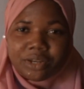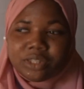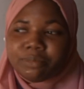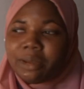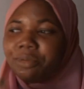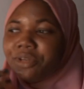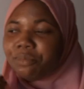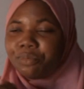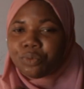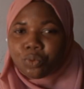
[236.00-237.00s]
It might be the
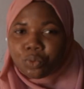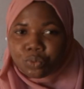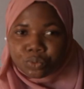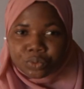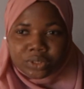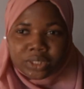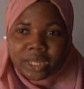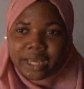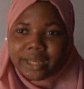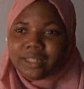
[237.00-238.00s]
bone,
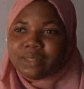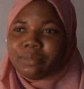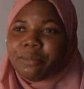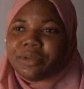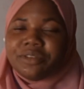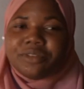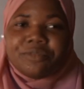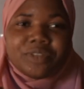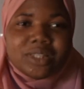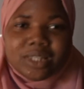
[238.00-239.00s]
it might be the
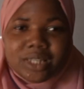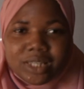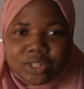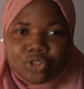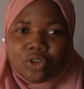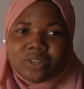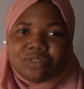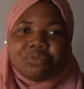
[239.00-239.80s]
feces, just the